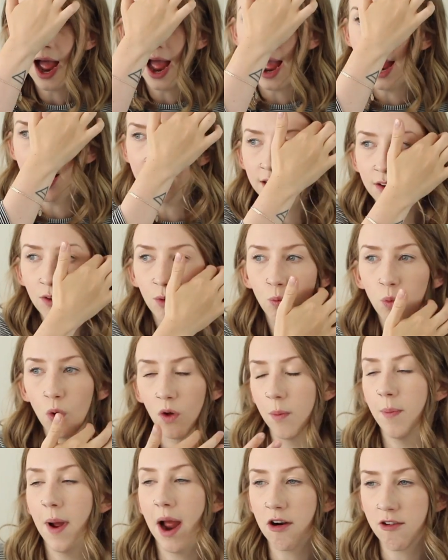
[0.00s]
and
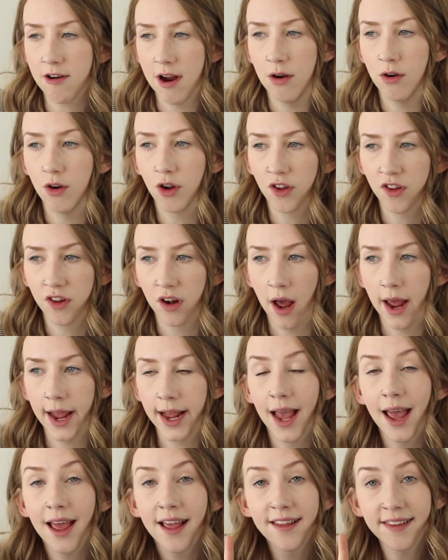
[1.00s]
what the background looks like.
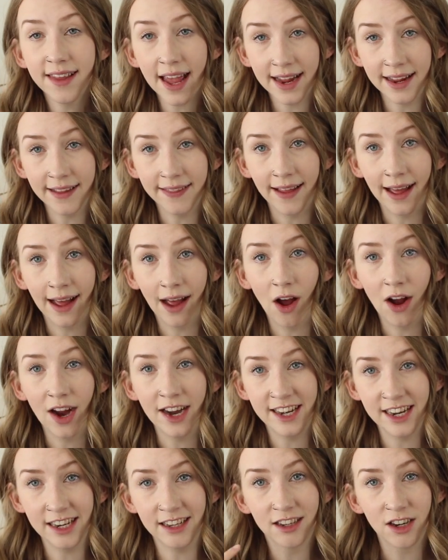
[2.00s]
Saying that,
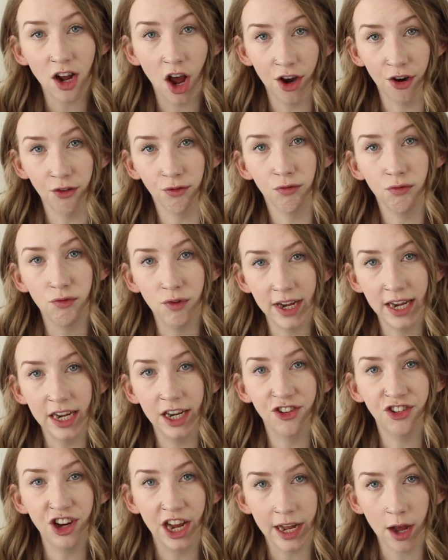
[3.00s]
I did kind of
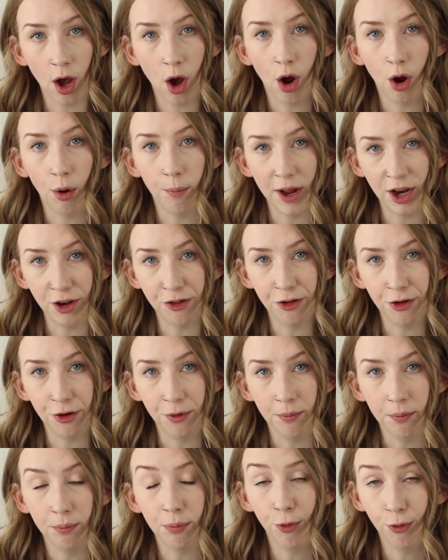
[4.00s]
rejig our
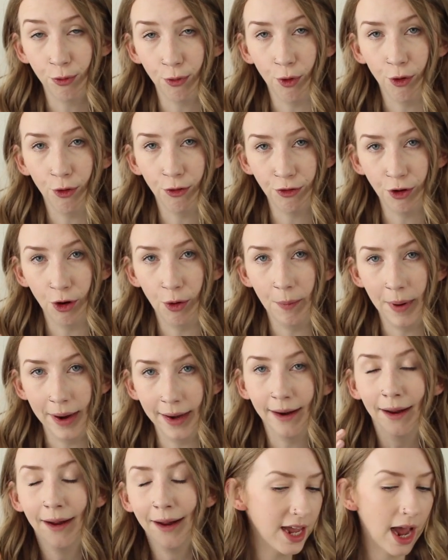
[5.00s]
bedroom before
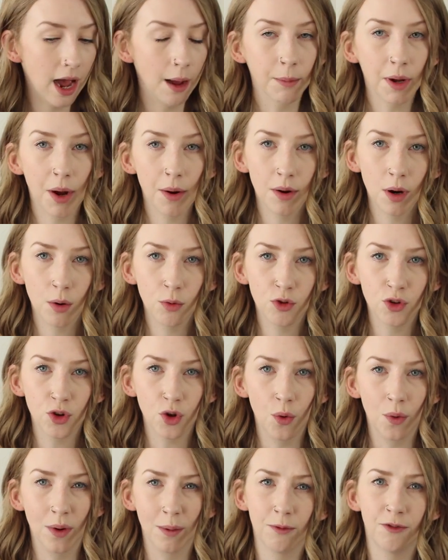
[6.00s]
filming. Yeah, I'm going old
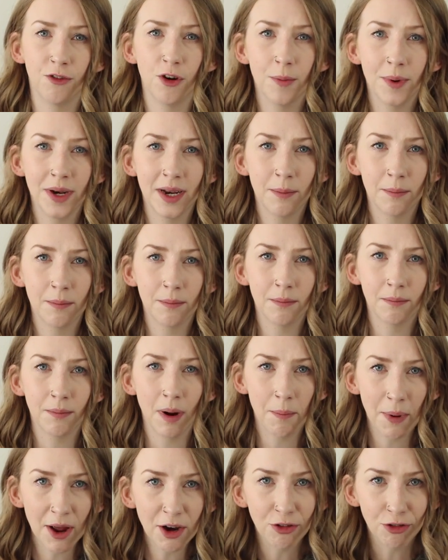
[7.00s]
school and I'm filming in
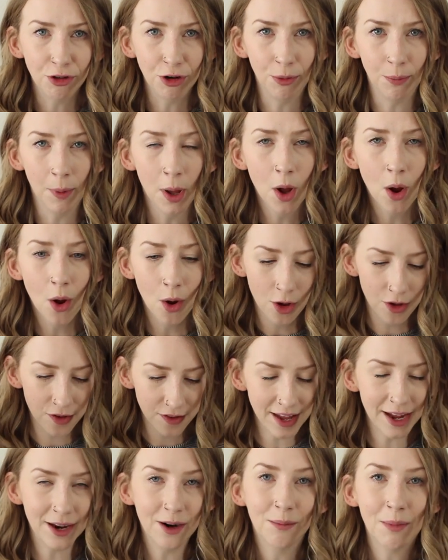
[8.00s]
my bedroom,
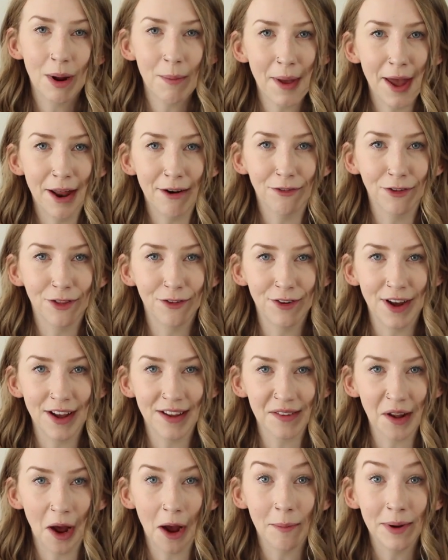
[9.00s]
sitting on my bed for the
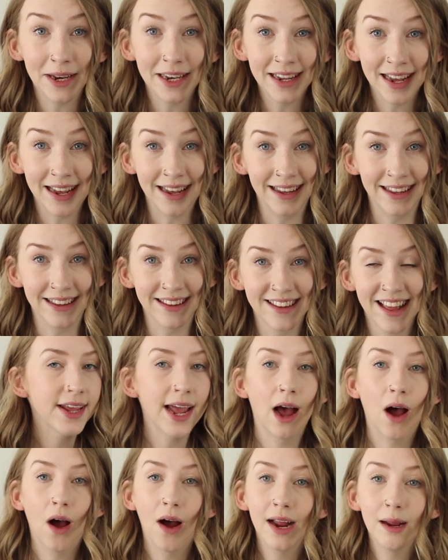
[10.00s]
first time in years. So
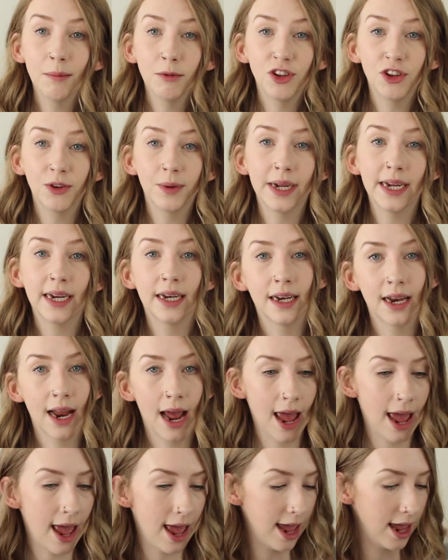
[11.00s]
yeah, I am doing
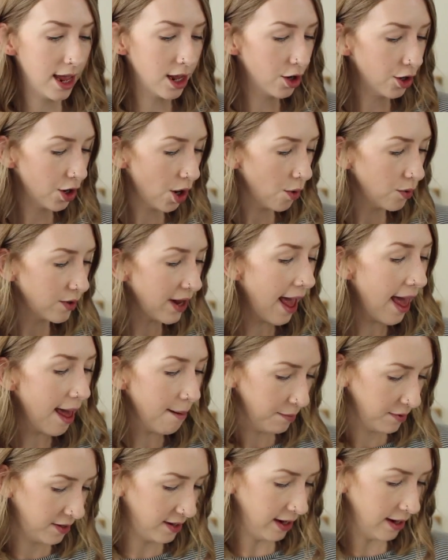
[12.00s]
a good old
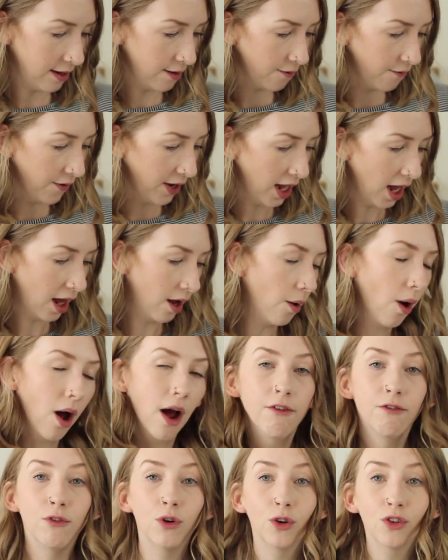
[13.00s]
empties video.
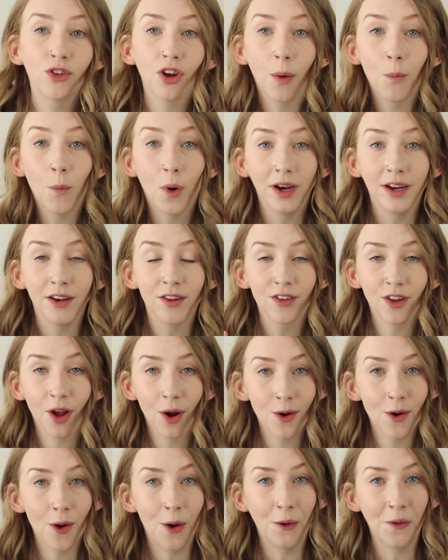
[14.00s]
I've not done one in so
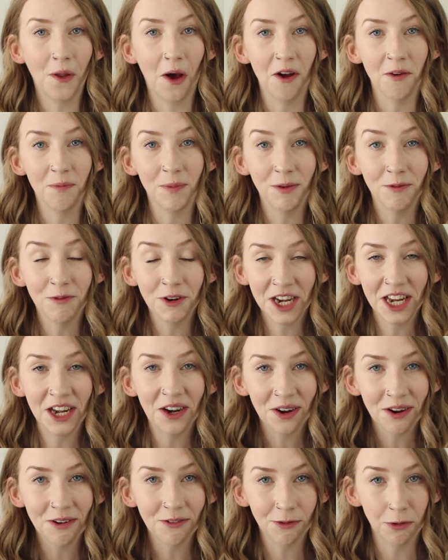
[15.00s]
long that I've been really
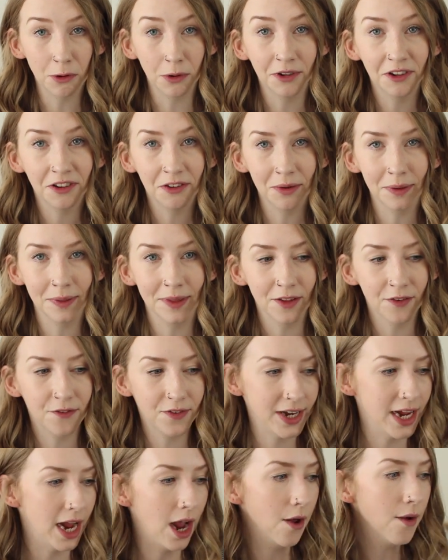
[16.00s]
looking forward to doing this
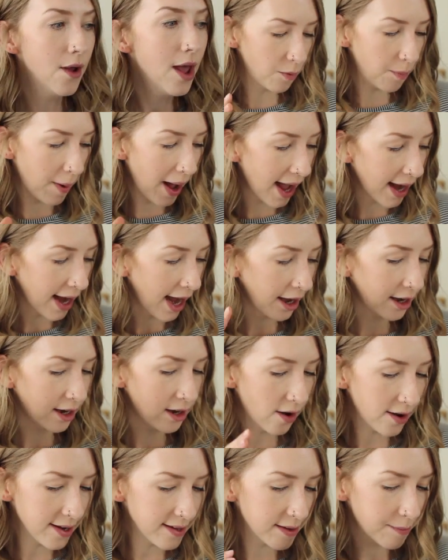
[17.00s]
video. The bag had a
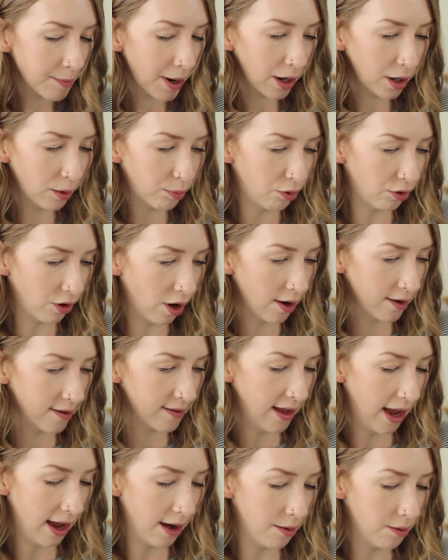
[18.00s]
nice amount of
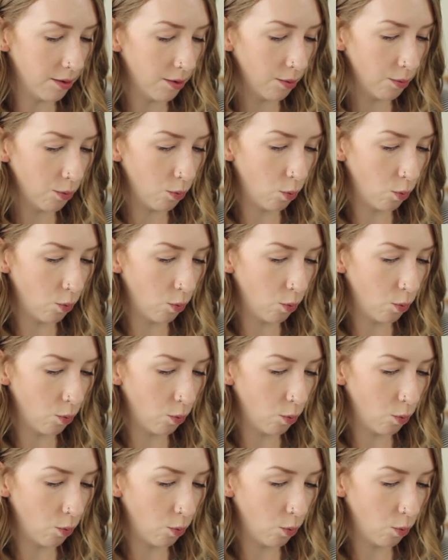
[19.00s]
products in